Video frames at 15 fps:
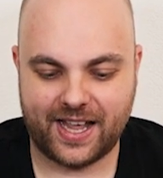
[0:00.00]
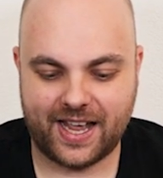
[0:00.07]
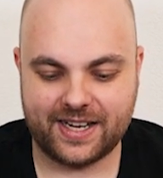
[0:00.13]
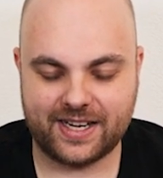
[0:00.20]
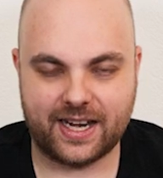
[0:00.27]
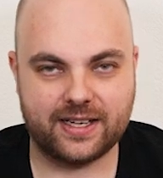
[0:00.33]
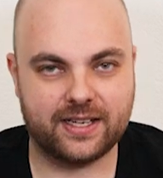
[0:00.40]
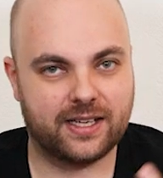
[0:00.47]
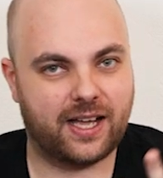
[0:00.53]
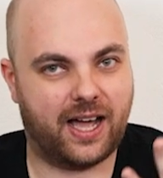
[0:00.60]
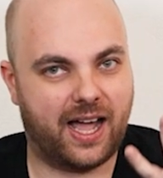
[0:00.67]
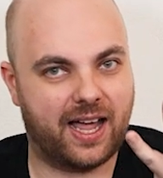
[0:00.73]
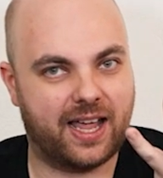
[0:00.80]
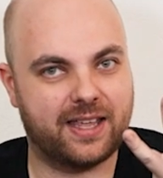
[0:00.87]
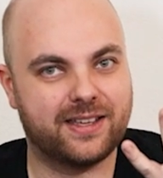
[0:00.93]
and then
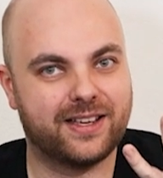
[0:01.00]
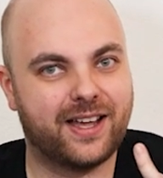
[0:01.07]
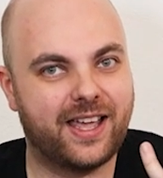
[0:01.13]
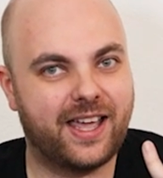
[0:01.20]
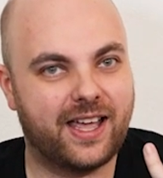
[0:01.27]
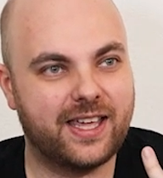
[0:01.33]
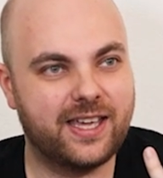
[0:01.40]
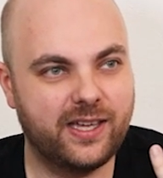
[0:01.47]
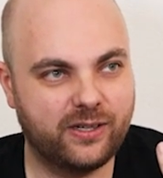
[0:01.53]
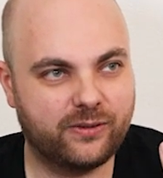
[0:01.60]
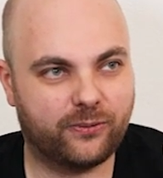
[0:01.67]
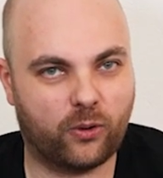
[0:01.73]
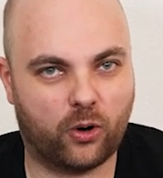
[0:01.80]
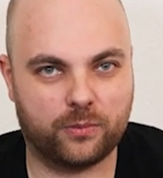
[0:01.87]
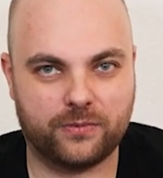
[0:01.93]
I heat
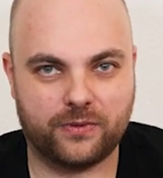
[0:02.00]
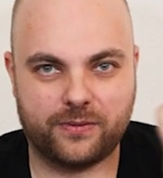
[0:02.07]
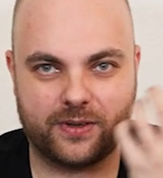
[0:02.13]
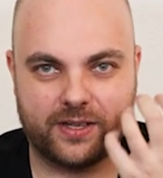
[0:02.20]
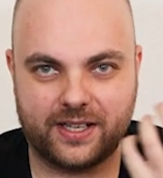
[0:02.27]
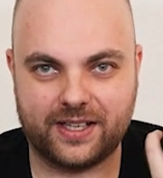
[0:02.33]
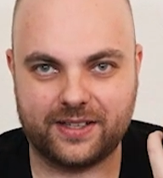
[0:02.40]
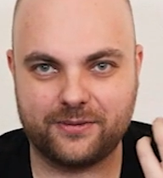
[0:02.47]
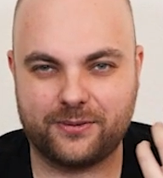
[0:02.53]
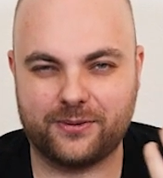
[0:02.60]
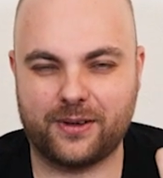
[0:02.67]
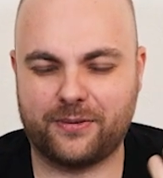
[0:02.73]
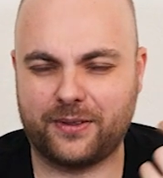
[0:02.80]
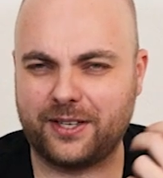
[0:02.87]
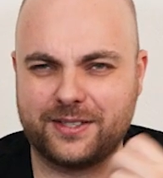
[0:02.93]
formed with
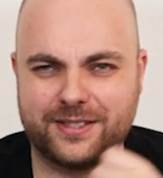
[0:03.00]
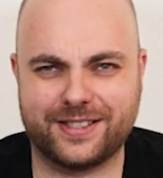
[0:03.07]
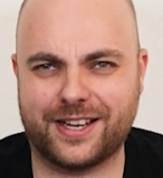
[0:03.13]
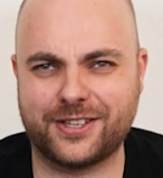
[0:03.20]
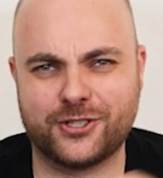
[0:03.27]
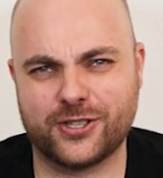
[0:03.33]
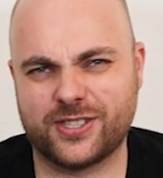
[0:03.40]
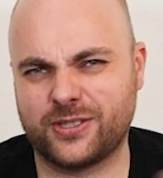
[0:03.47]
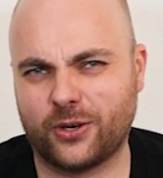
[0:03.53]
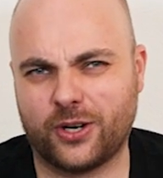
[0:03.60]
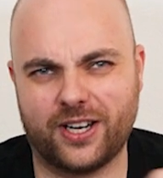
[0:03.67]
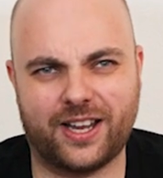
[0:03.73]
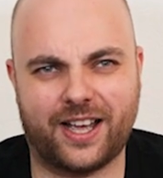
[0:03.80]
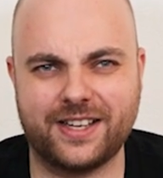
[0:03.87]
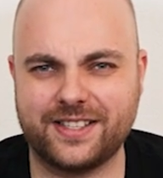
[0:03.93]
I just took a
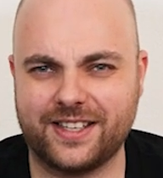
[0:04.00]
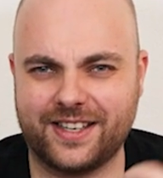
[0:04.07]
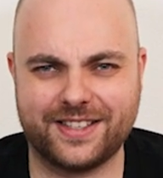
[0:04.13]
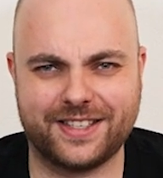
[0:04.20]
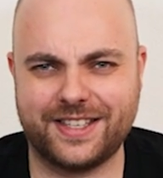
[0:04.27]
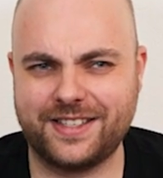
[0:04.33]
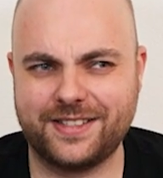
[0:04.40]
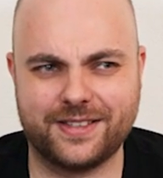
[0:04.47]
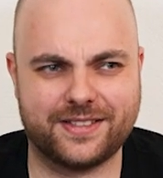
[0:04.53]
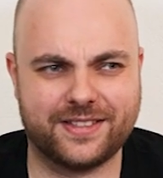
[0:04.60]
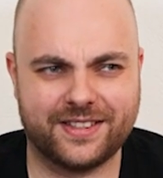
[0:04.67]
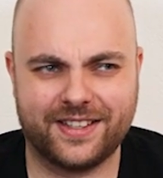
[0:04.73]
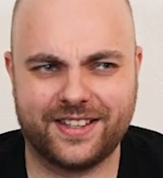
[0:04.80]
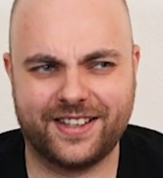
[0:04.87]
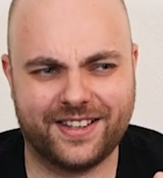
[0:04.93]
lighter and heated
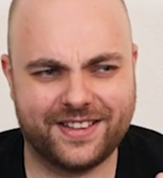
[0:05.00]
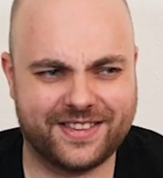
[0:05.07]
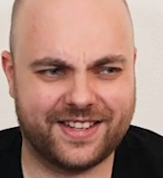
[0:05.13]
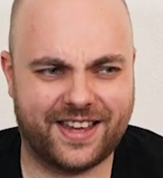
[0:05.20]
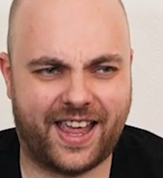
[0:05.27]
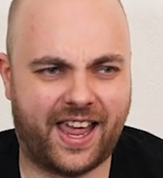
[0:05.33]
the